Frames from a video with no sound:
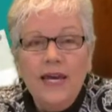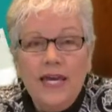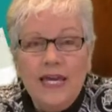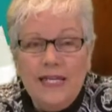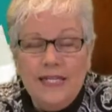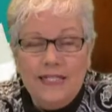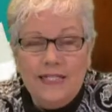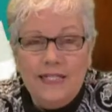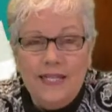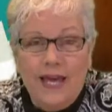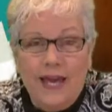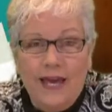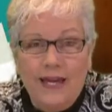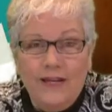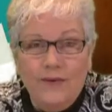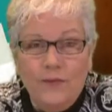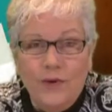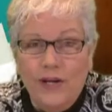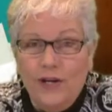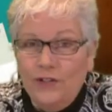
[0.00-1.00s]
is
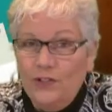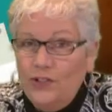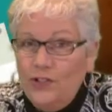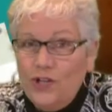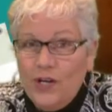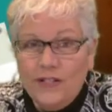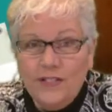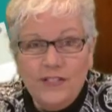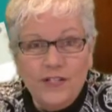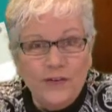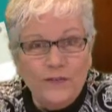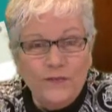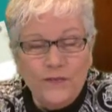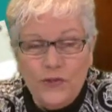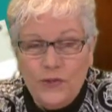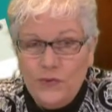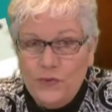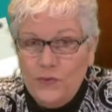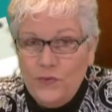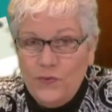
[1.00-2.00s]
that we are just a
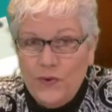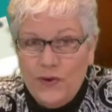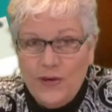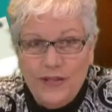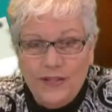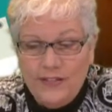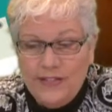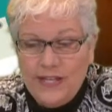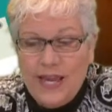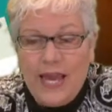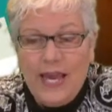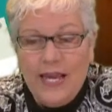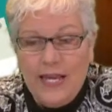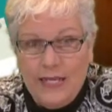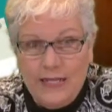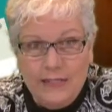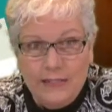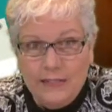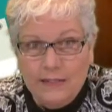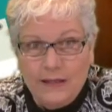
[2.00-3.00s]
few
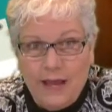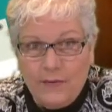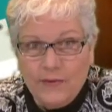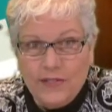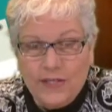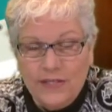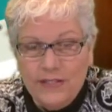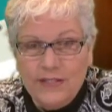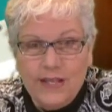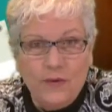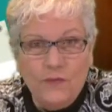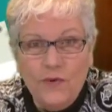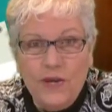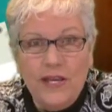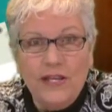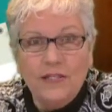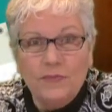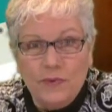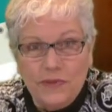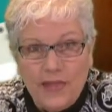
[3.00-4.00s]
days, I was going to say
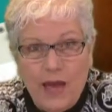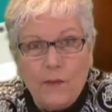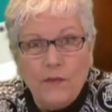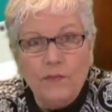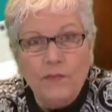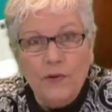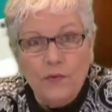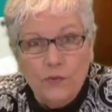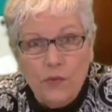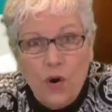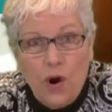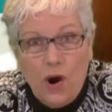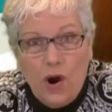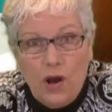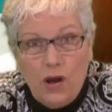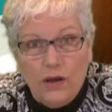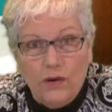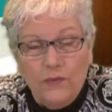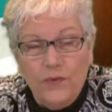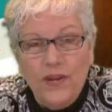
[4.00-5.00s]
weeks, but that would be
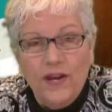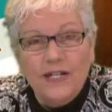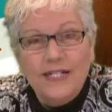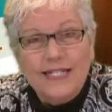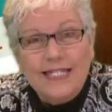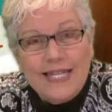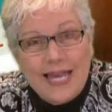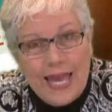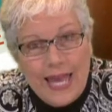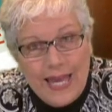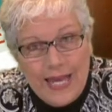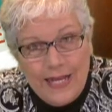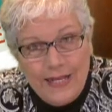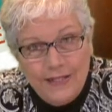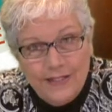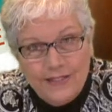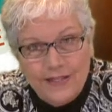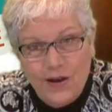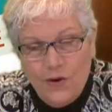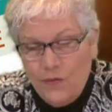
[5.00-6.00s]
wrong. We are
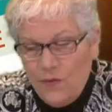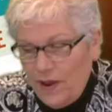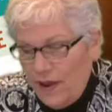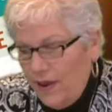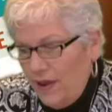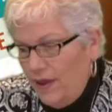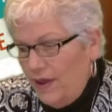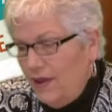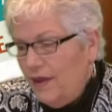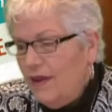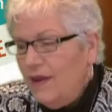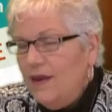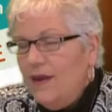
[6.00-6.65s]
days away.